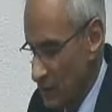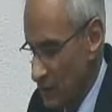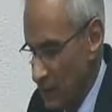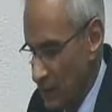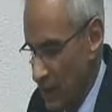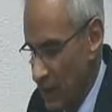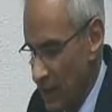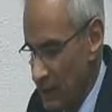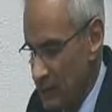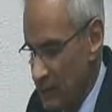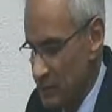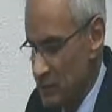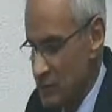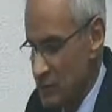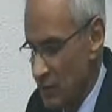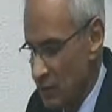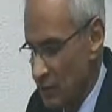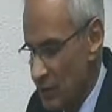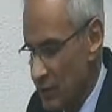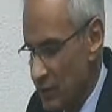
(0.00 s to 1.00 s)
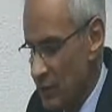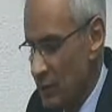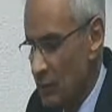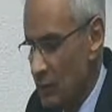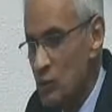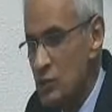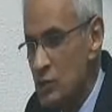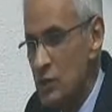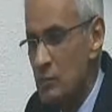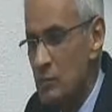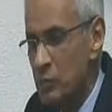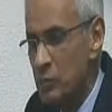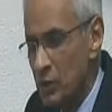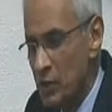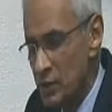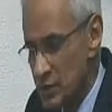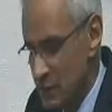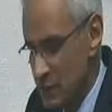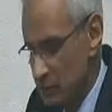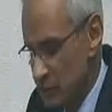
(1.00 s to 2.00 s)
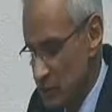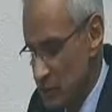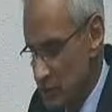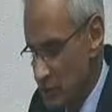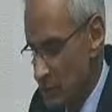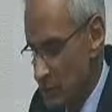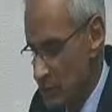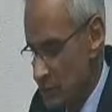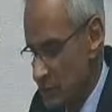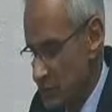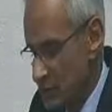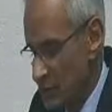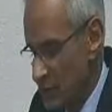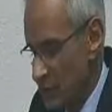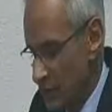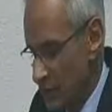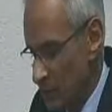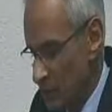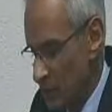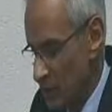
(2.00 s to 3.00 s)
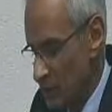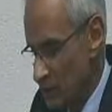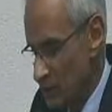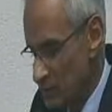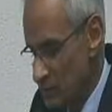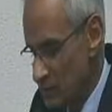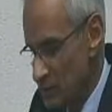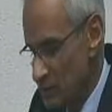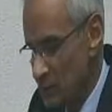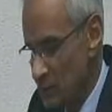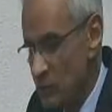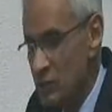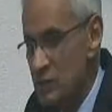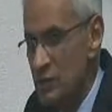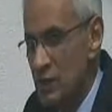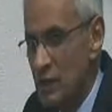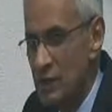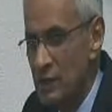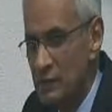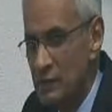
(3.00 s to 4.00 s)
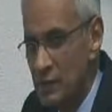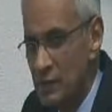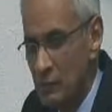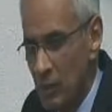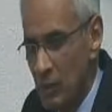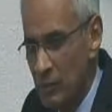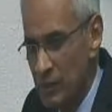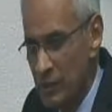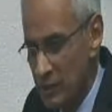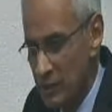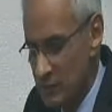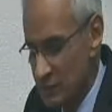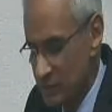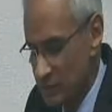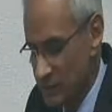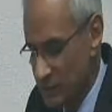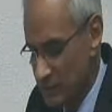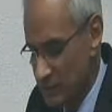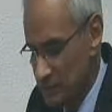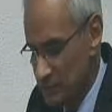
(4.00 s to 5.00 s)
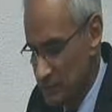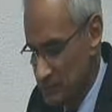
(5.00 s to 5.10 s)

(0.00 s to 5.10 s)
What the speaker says: and generating cogent policy prescriptions and recommendations through its studies and publications.